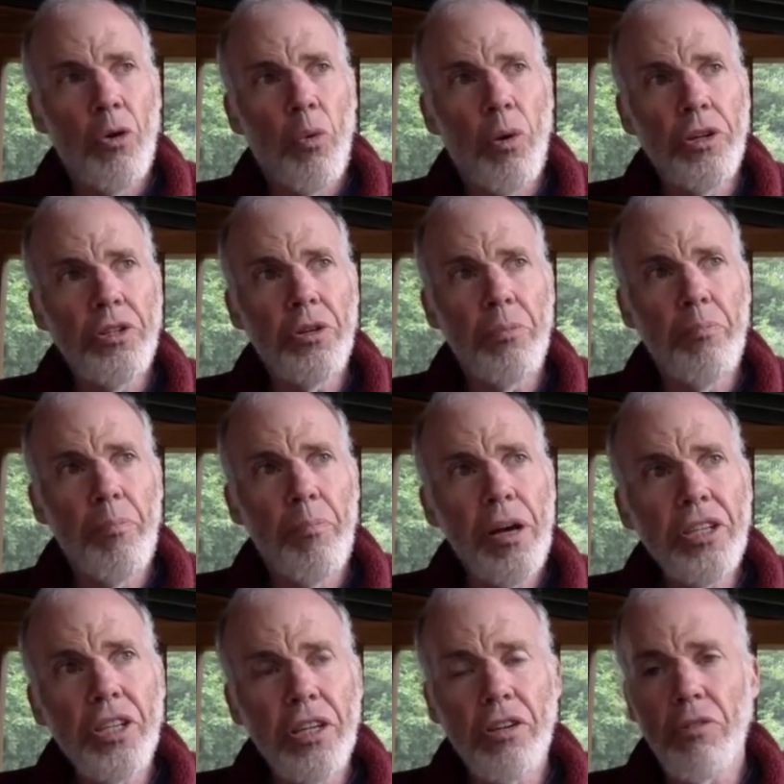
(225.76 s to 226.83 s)
When you're
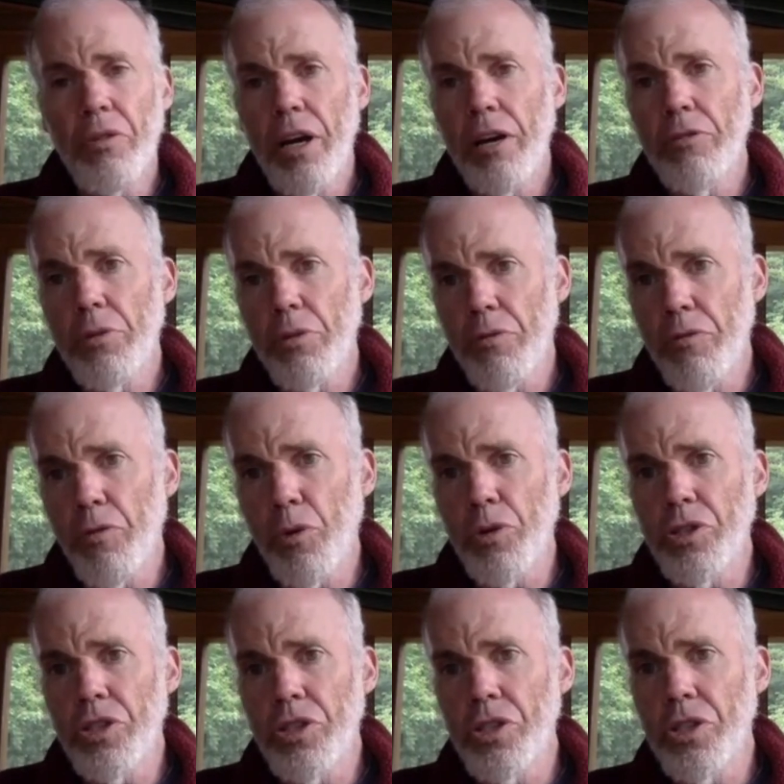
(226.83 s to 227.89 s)
messing around with
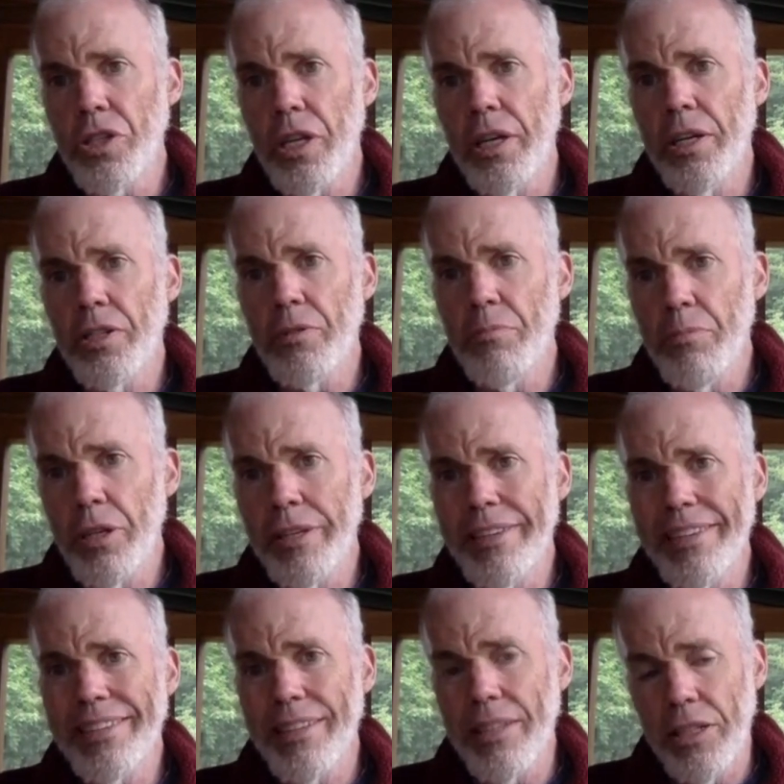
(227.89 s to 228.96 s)
forces as big
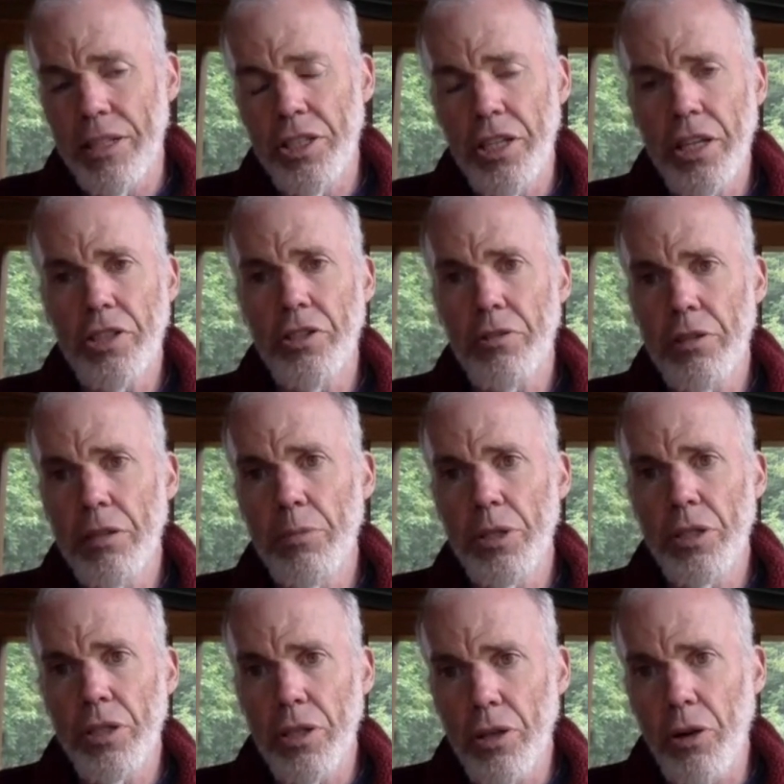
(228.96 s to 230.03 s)
as the jet stream
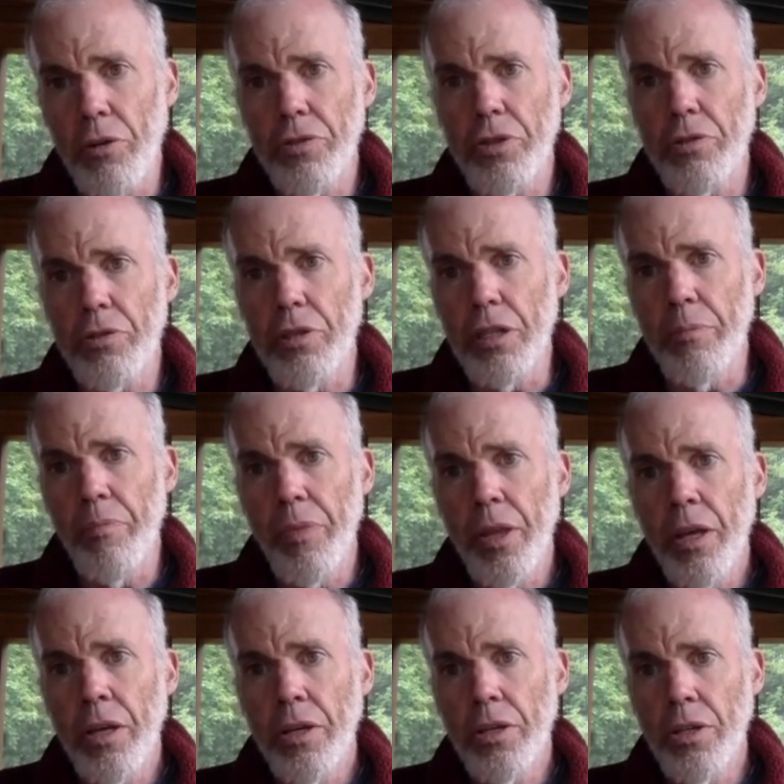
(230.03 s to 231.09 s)
and the Gulf Stream,
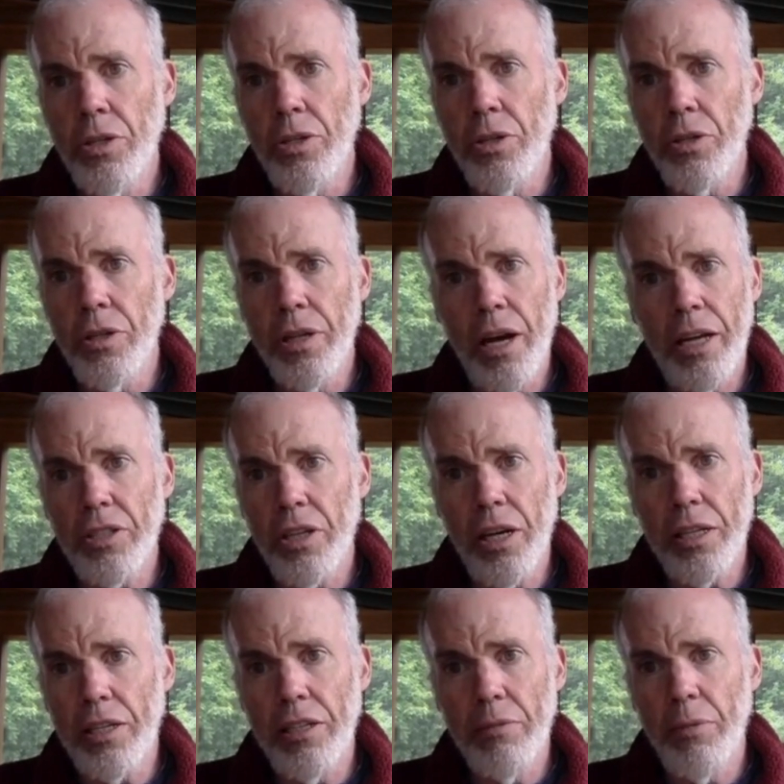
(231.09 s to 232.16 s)
you're not
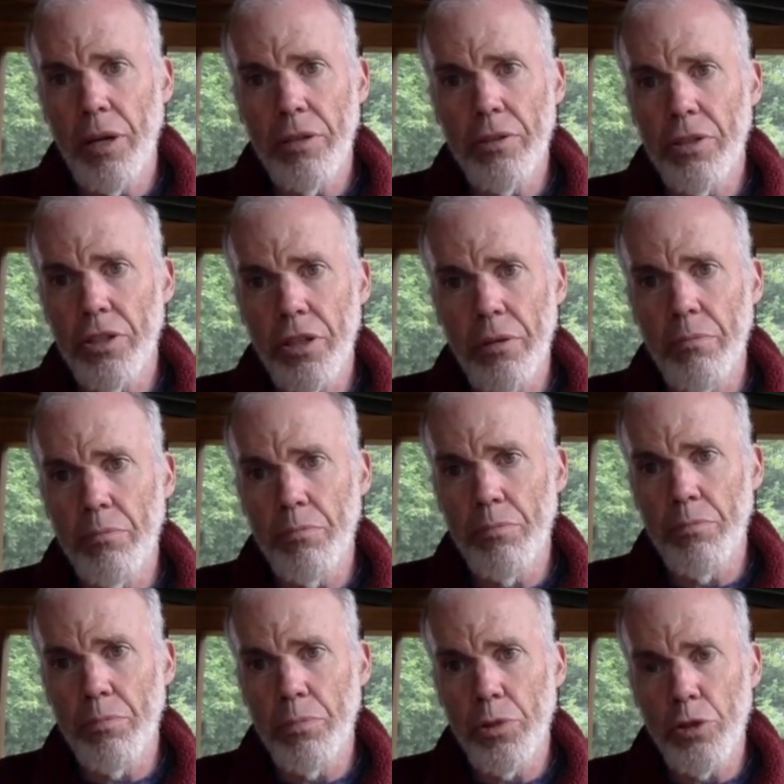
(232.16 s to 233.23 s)
talking about some
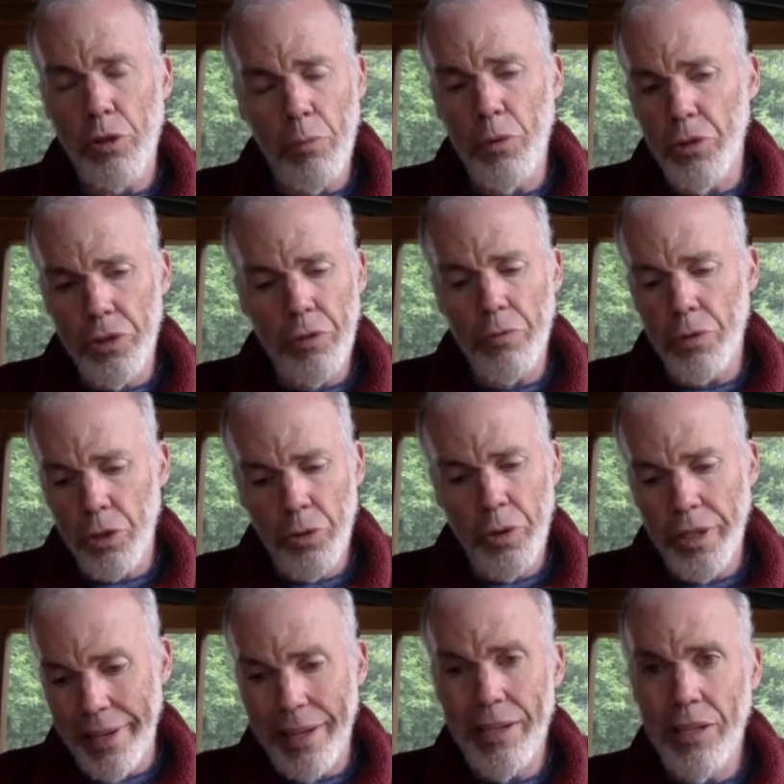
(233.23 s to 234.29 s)
trouble that we're
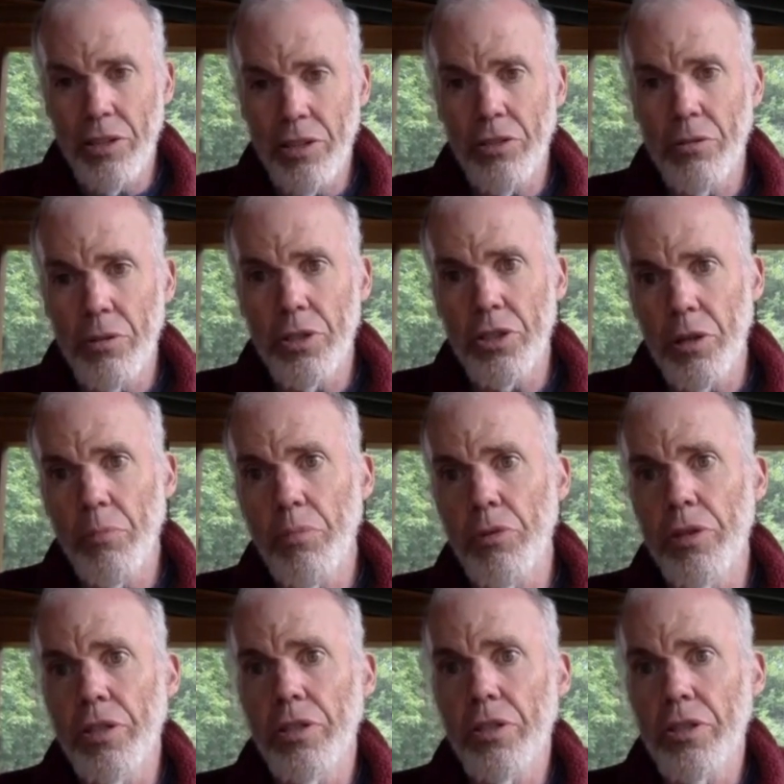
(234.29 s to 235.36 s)
going to get into at some
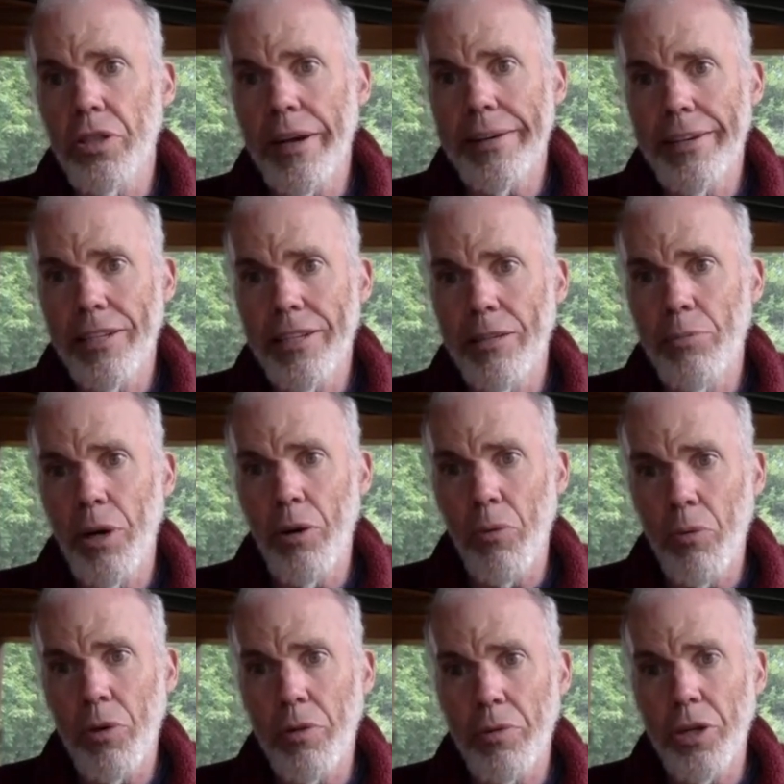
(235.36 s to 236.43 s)
point. You're talking about
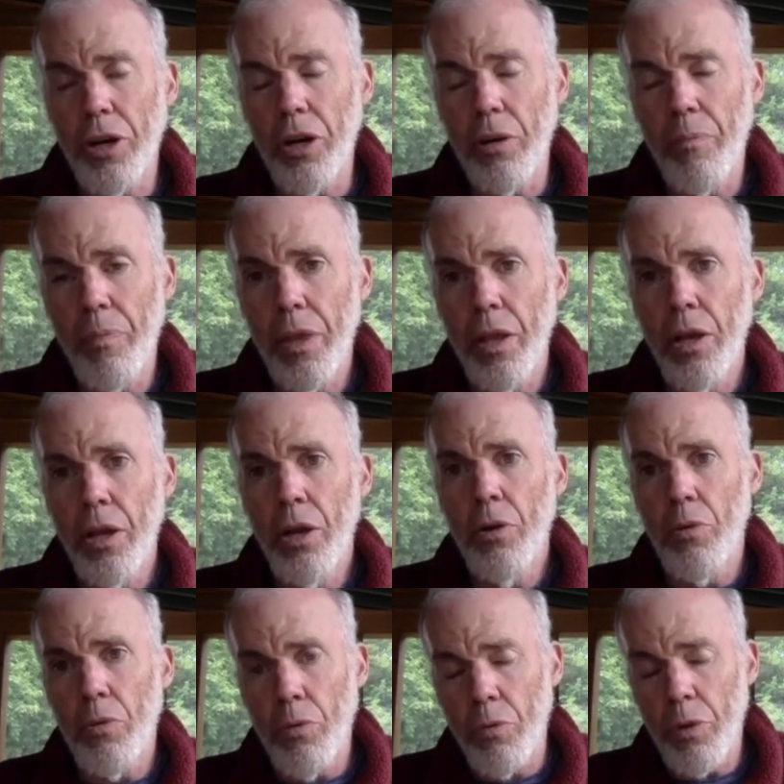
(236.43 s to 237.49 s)
where we are
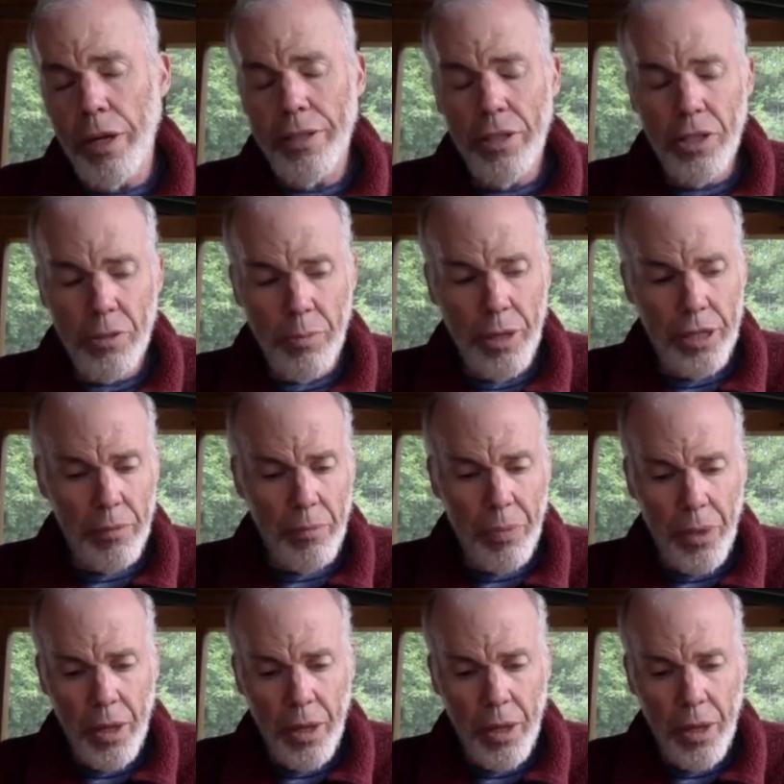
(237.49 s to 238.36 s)
right this minute.